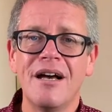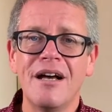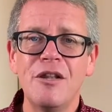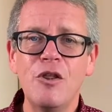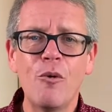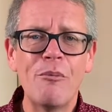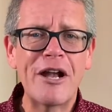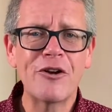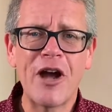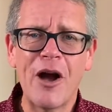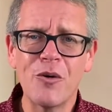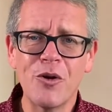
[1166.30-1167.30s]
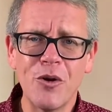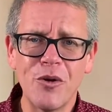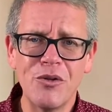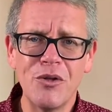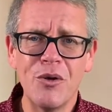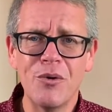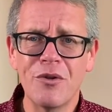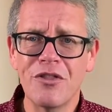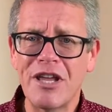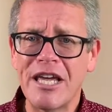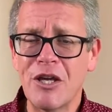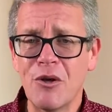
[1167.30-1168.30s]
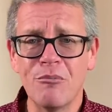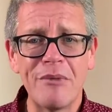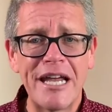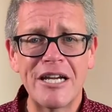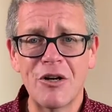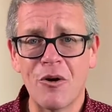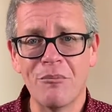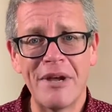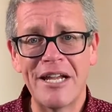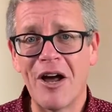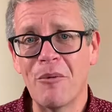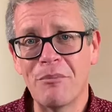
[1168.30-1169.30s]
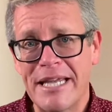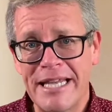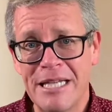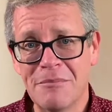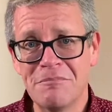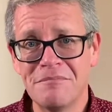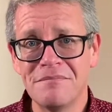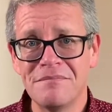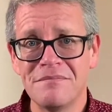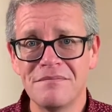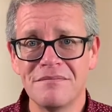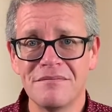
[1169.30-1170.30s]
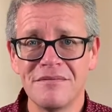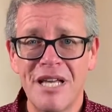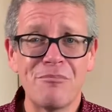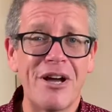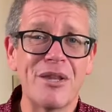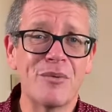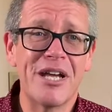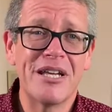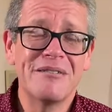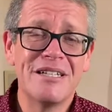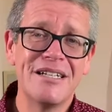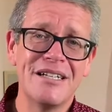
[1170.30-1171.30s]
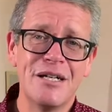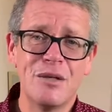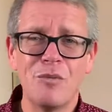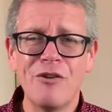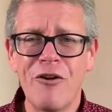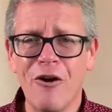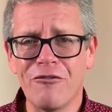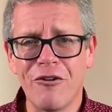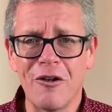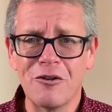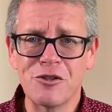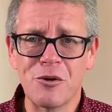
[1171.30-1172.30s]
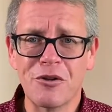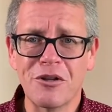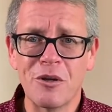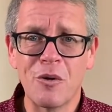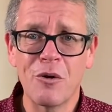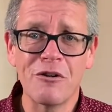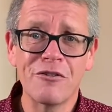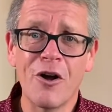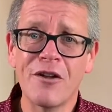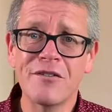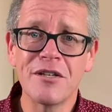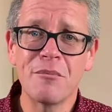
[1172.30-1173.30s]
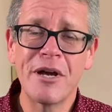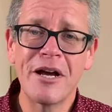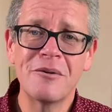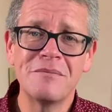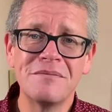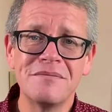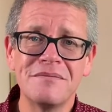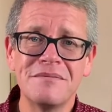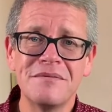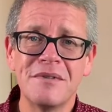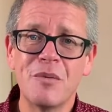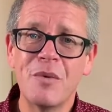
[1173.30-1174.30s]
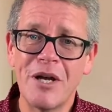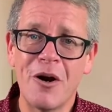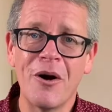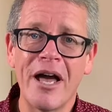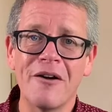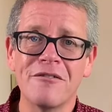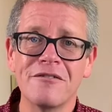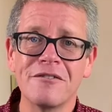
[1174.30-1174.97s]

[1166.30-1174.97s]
no matter how good you think you may or may not be. And by the way, we've all fallen short of the glory of God somehow. We all have.